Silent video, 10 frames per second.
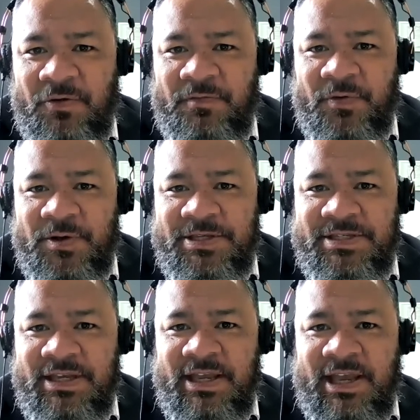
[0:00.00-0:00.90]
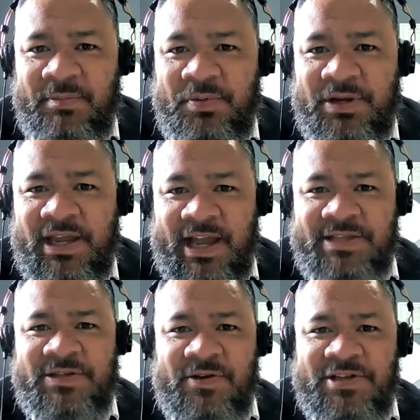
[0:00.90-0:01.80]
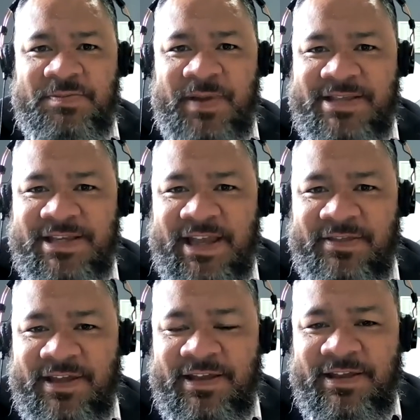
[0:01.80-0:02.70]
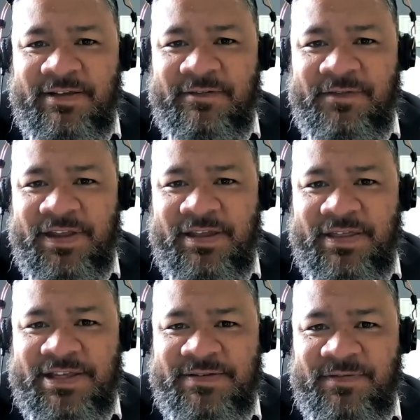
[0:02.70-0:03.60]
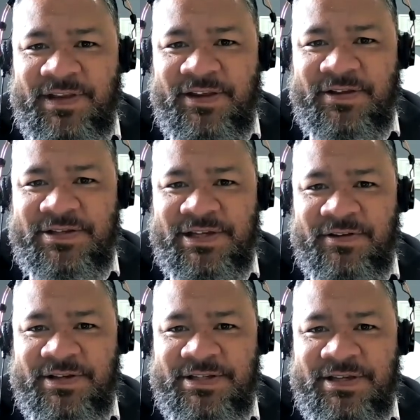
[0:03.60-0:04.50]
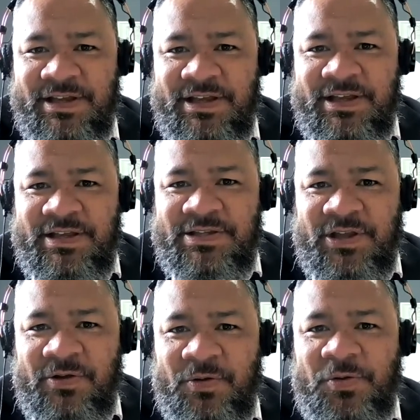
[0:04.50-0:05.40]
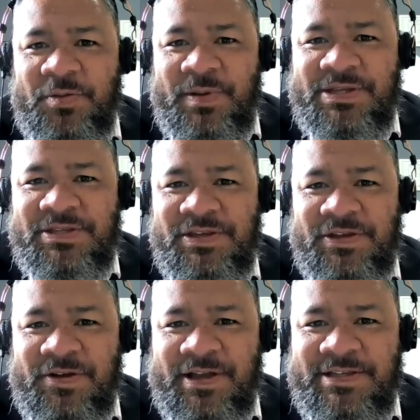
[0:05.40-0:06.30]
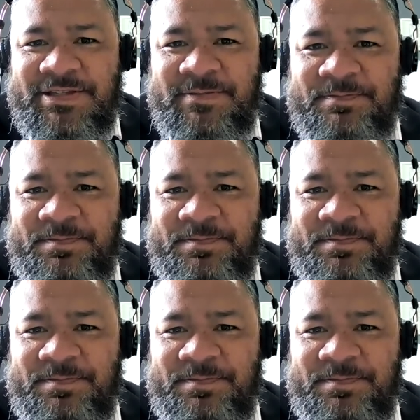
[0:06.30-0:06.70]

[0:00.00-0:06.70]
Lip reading: your voice and bringing us guys back together via this video series. So all the best to you guys.